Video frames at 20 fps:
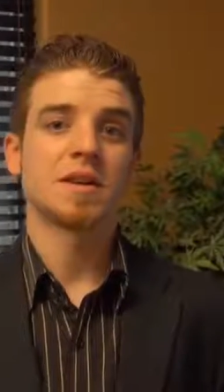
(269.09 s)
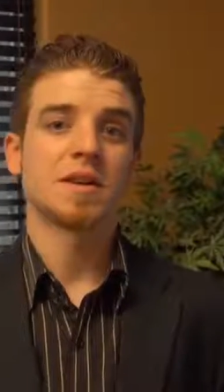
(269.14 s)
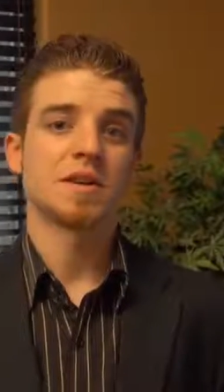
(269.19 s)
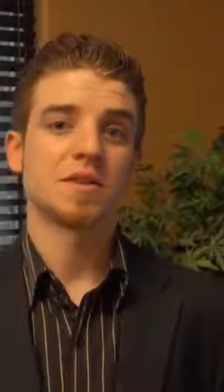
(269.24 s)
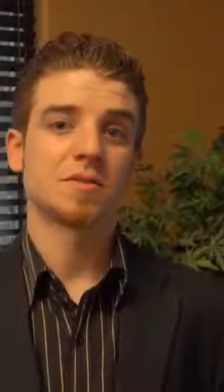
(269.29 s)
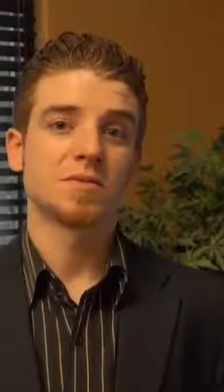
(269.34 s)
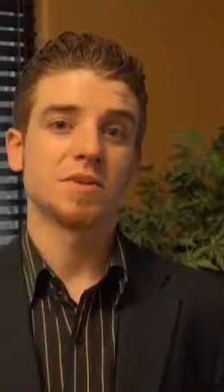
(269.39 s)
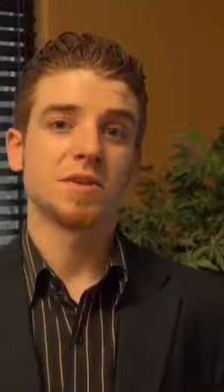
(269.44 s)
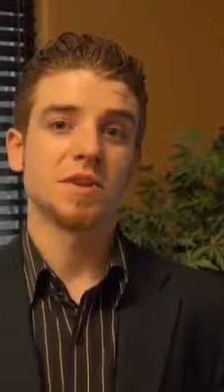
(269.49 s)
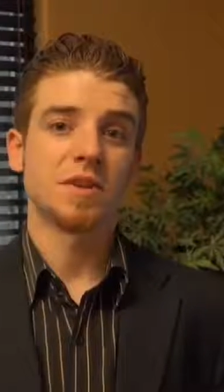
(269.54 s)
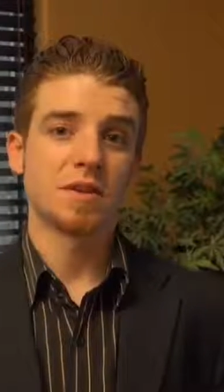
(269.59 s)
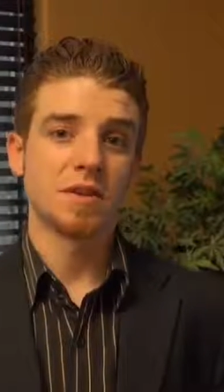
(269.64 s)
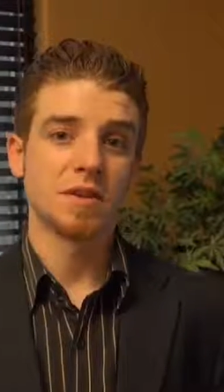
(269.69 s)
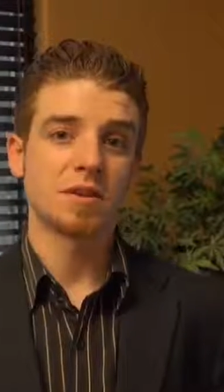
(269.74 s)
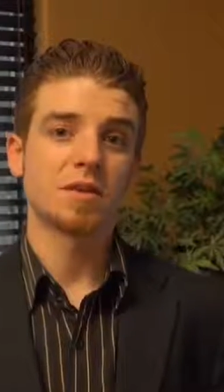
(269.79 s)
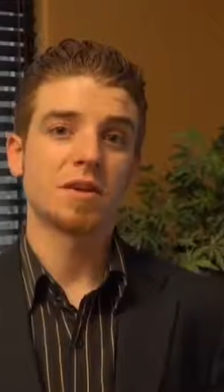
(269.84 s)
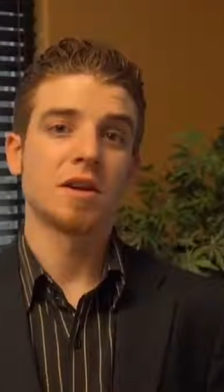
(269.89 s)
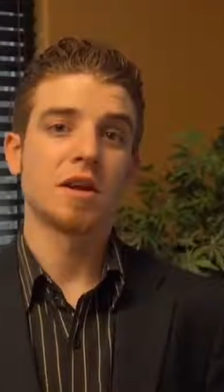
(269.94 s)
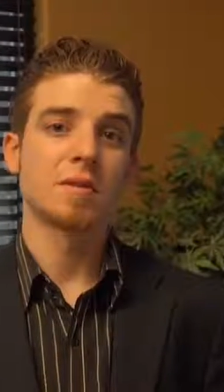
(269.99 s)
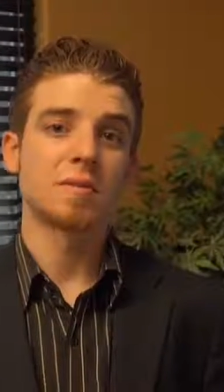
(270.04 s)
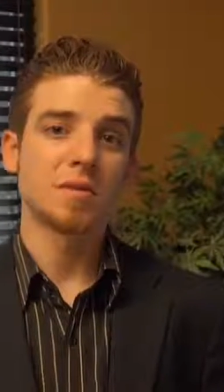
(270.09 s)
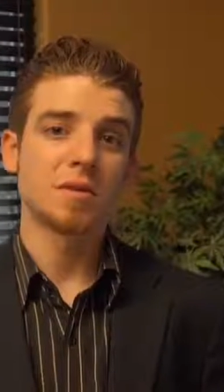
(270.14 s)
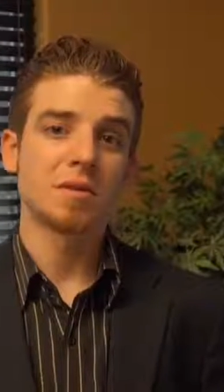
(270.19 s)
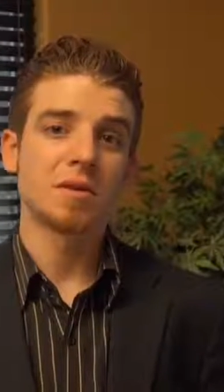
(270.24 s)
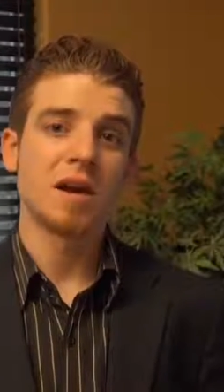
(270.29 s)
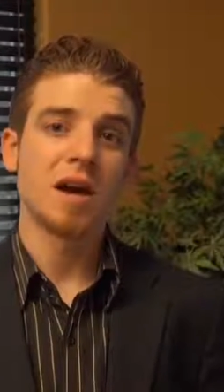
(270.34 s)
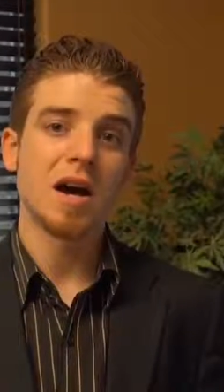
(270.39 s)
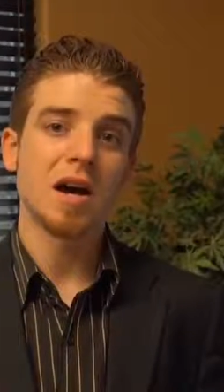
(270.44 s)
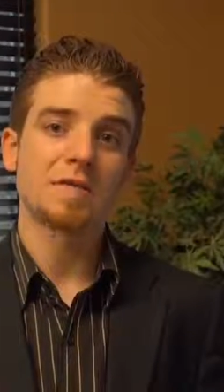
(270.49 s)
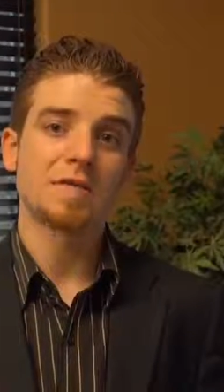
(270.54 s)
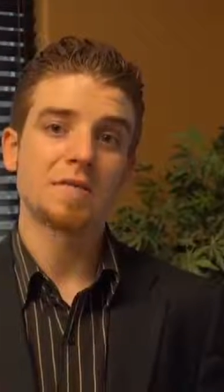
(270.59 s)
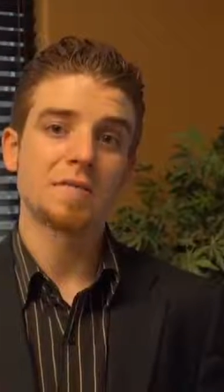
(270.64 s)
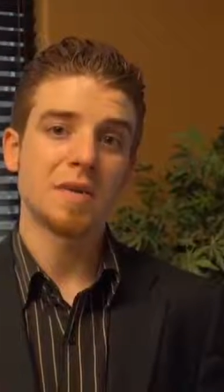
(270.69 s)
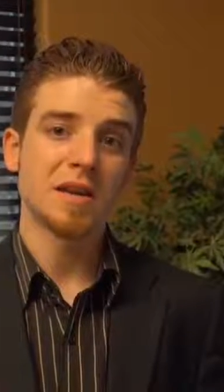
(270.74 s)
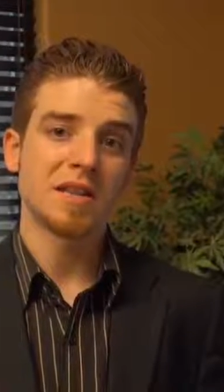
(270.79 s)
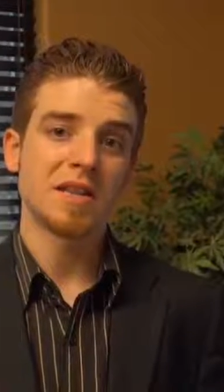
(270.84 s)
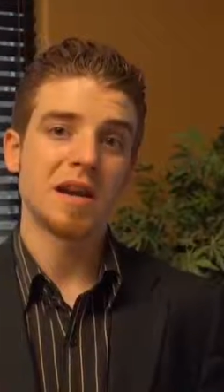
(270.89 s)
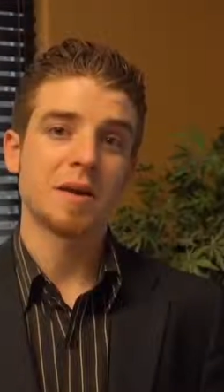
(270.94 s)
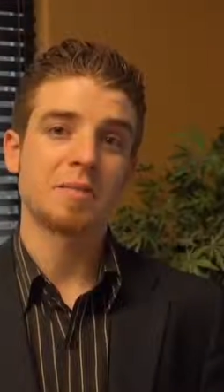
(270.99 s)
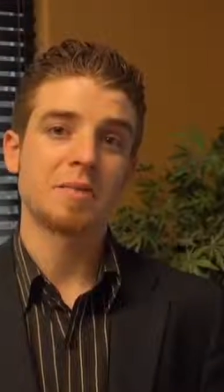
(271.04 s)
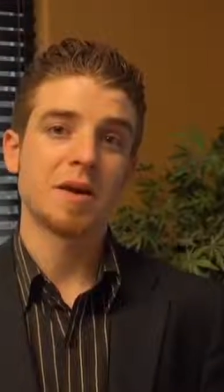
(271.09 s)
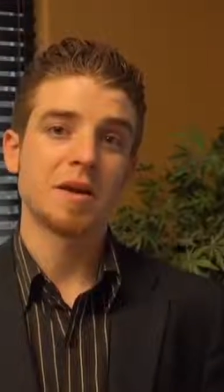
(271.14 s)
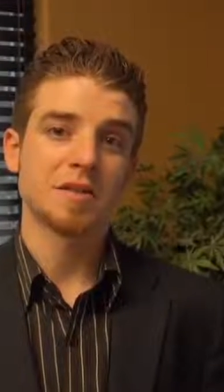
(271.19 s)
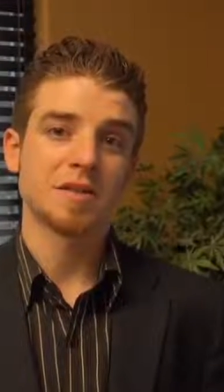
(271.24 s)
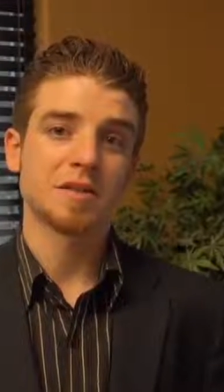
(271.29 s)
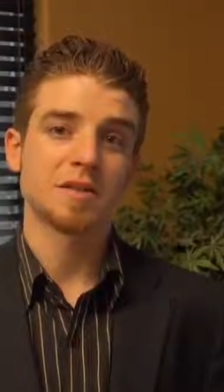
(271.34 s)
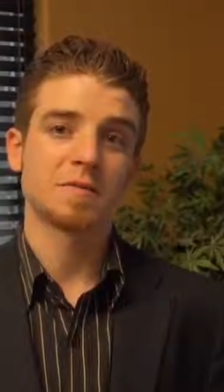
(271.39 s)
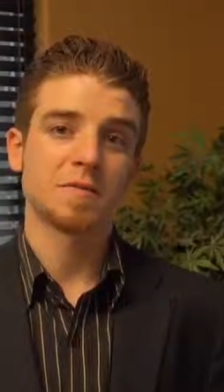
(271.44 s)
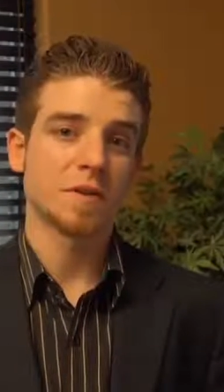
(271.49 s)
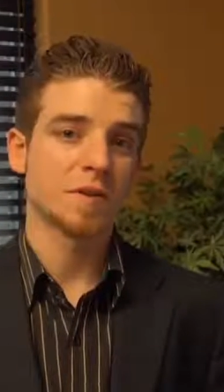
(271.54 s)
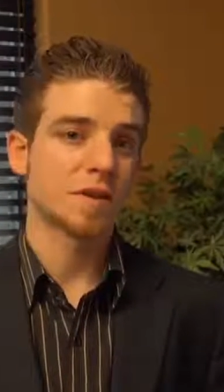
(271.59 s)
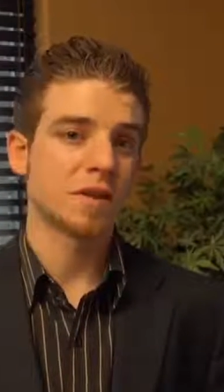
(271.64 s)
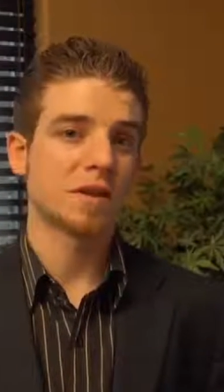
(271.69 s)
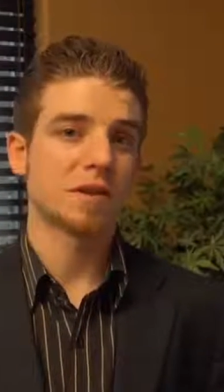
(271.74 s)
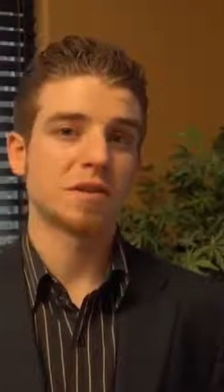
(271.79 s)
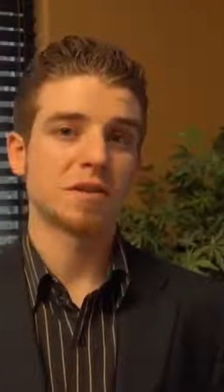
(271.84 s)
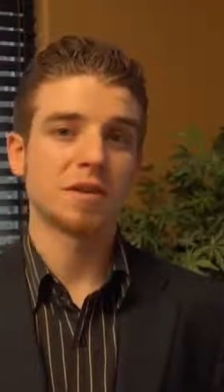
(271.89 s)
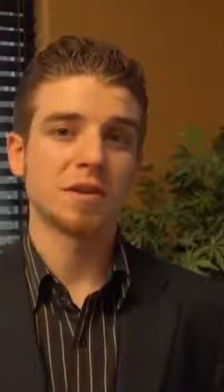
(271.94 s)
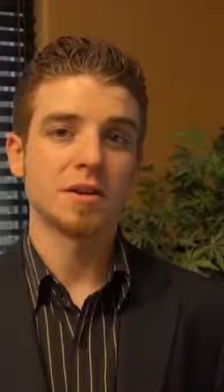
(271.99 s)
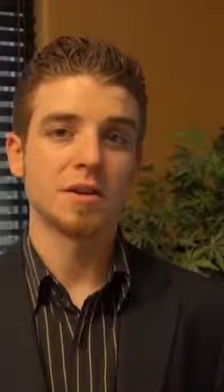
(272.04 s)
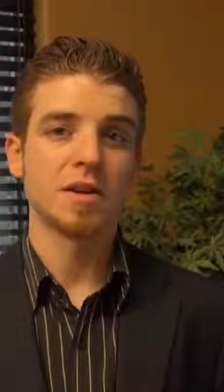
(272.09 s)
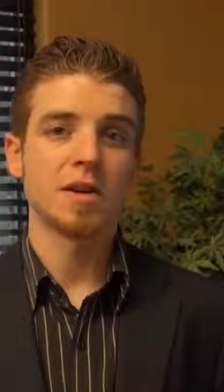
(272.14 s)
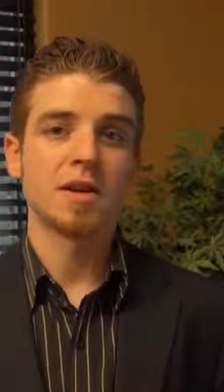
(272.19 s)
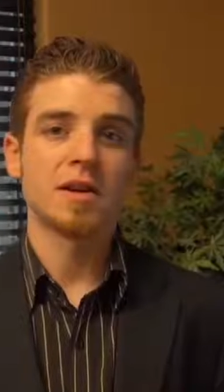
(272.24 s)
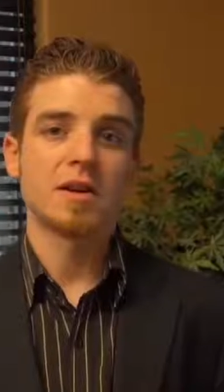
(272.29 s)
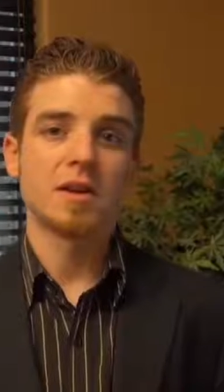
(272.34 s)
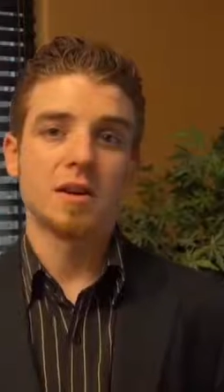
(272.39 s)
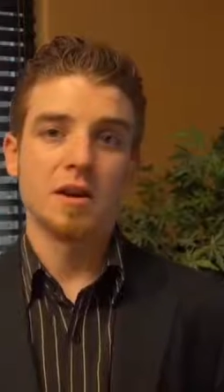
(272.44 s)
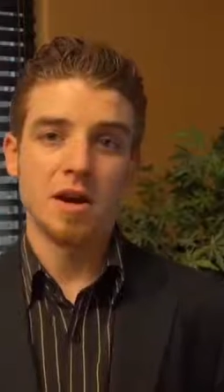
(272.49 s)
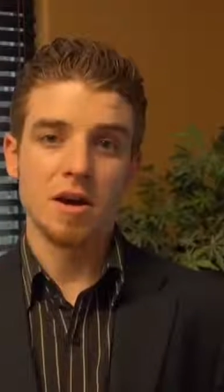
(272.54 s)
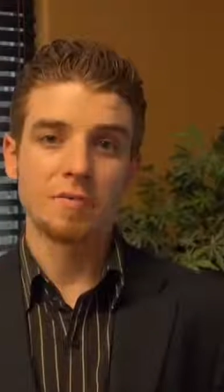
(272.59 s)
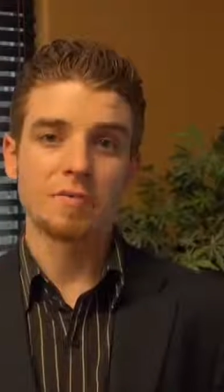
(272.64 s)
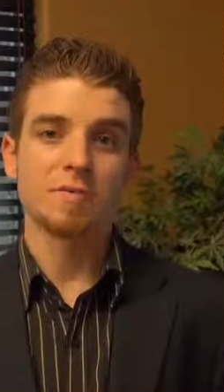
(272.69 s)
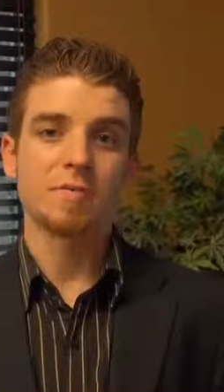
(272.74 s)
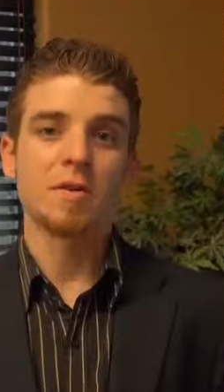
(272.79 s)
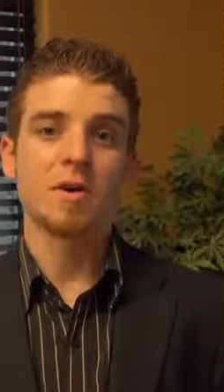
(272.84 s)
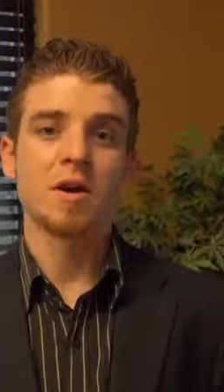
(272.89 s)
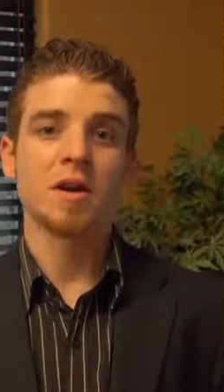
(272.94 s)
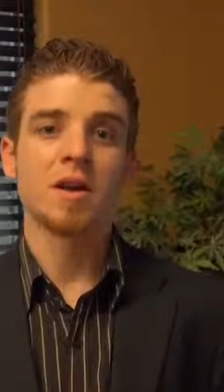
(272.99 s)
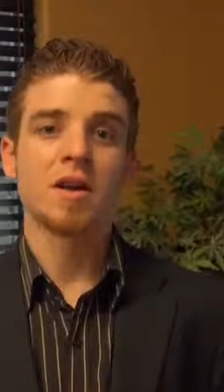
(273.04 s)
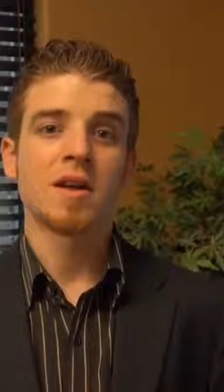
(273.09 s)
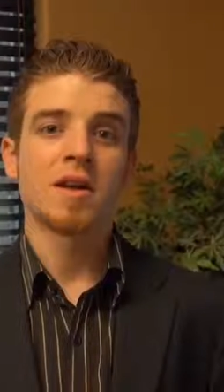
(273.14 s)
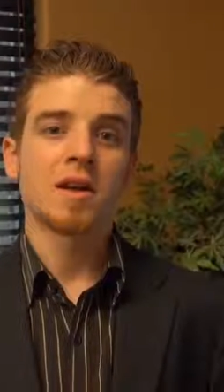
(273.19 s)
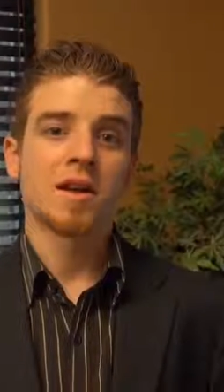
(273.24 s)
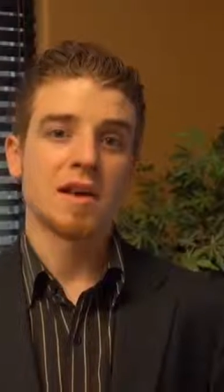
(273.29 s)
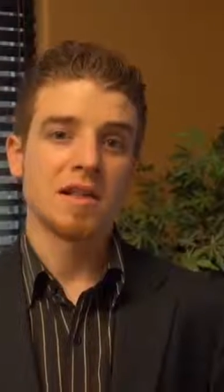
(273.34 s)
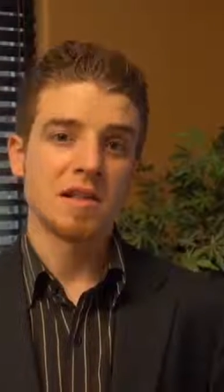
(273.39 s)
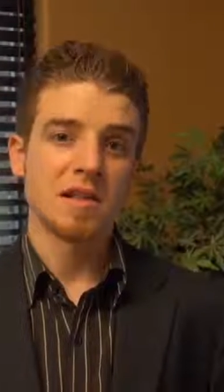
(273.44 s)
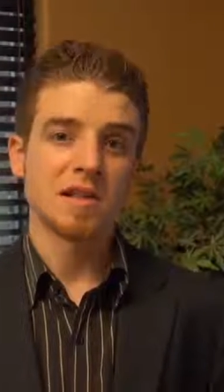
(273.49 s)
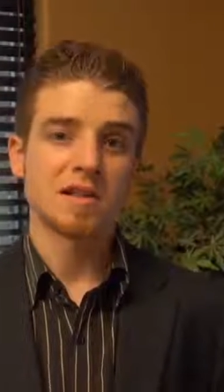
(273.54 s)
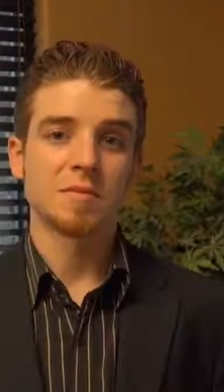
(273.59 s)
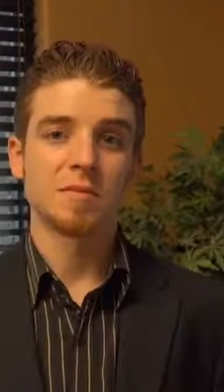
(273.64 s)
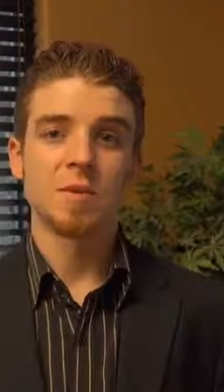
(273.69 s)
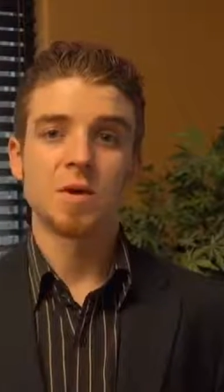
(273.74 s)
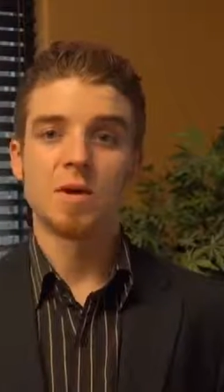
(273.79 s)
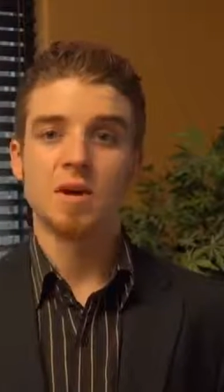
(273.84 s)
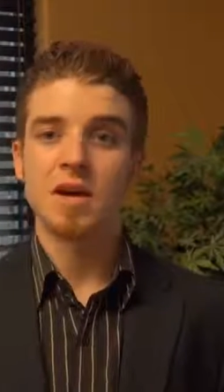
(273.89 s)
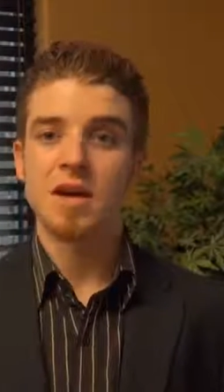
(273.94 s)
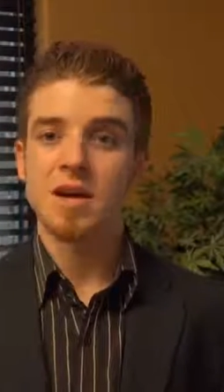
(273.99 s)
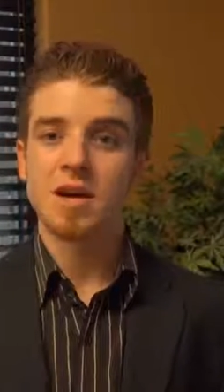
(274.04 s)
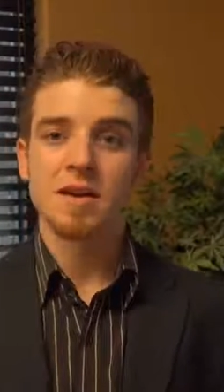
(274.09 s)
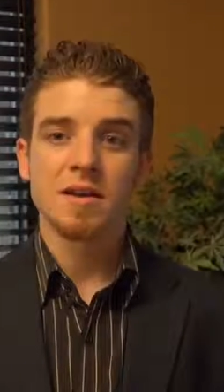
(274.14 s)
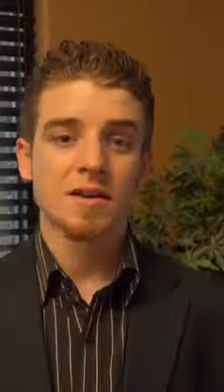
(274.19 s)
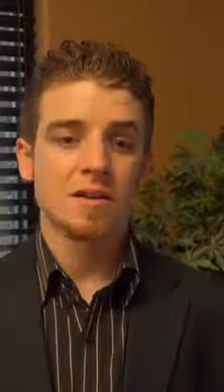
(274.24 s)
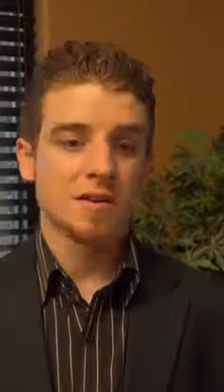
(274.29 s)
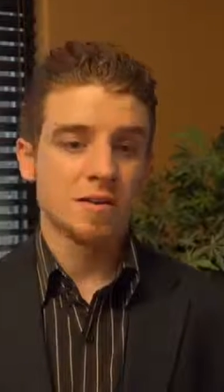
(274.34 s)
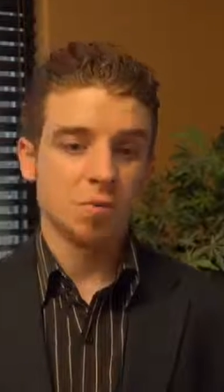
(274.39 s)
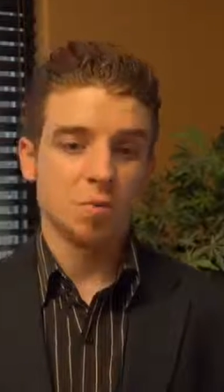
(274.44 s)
it'll help you a lot if you make that process very clear up front and you let them know, hey,